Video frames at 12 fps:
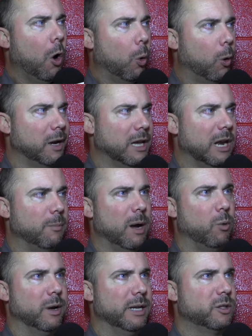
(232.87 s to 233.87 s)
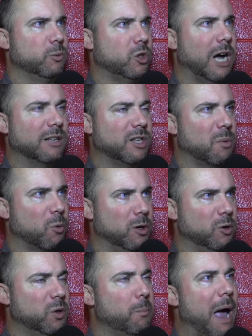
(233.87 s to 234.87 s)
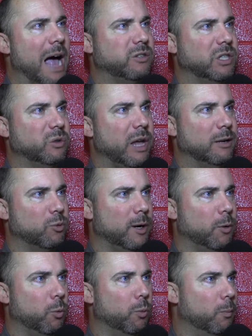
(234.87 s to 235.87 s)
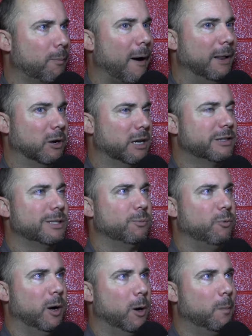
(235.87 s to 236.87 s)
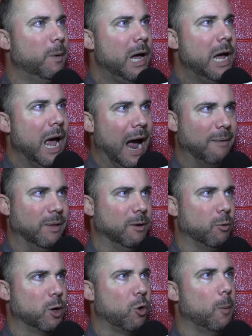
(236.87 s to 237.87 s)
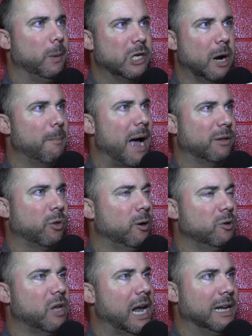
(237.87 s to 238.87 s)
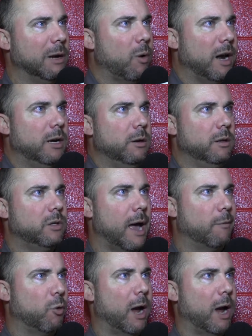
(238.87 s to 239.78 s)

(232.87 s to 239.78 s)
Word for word: We're going to get them in. We're going to get some shots up. We're going to do some passing things. We're going to probably look at some film and then regroup and come back Thursday and get ready to, to have a